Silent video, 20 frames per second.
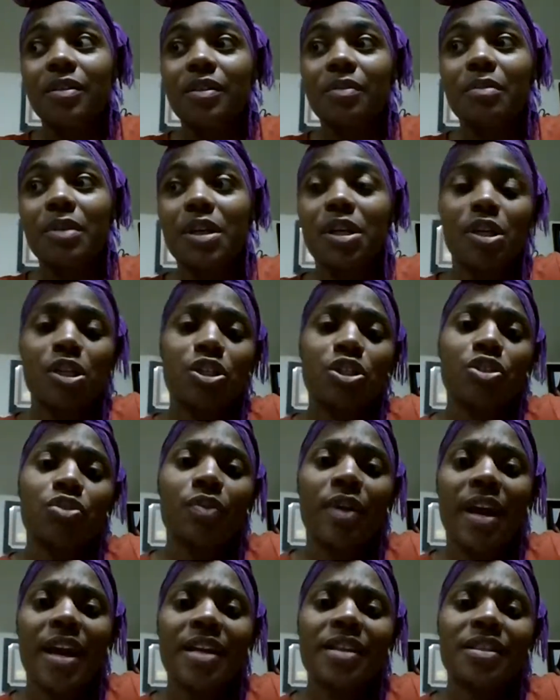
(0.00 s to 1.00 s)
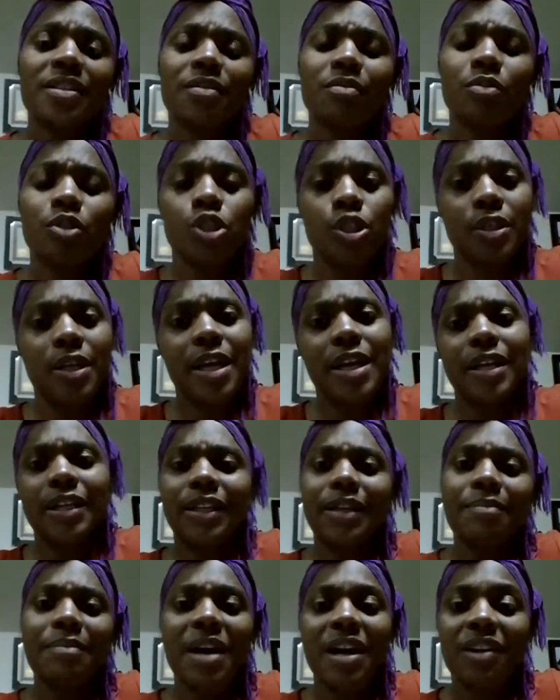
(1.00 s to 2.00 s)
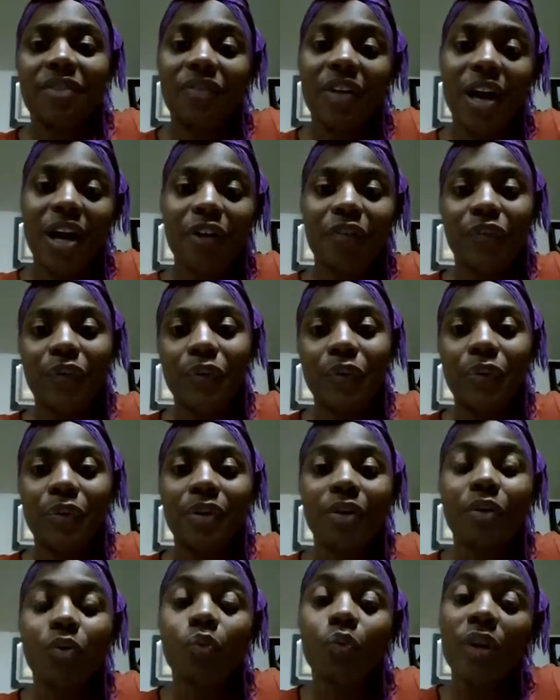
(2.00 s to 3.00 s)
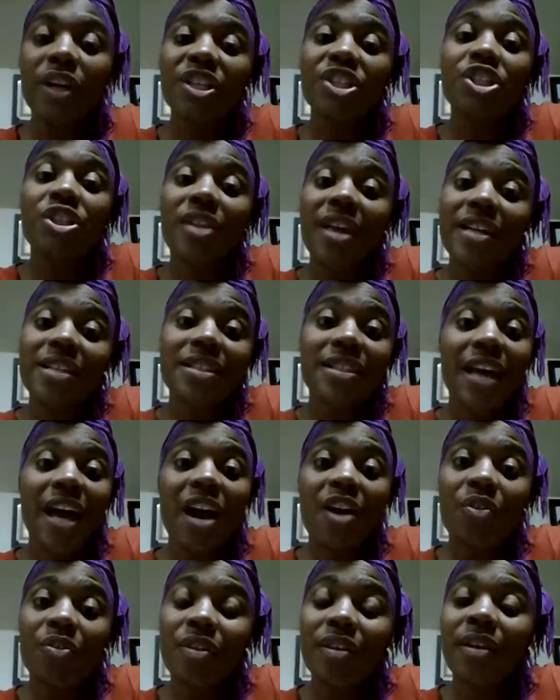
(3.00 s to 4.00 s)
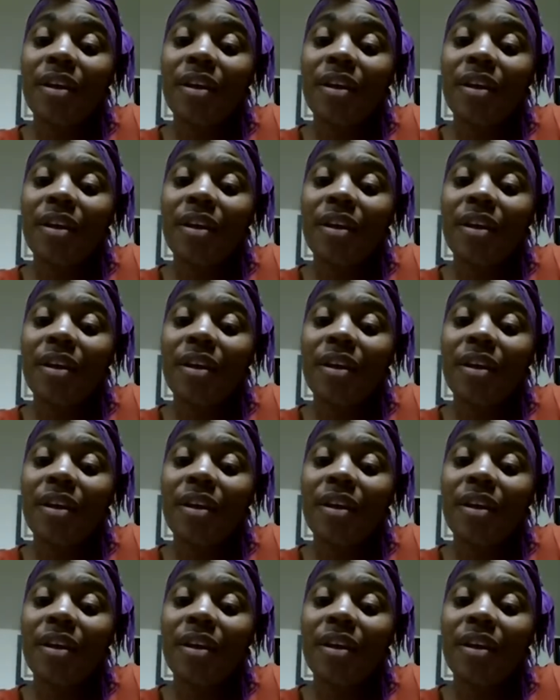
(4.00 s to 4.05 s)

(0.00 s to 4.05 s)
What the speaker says: because you ate some genetically modified food, which that's how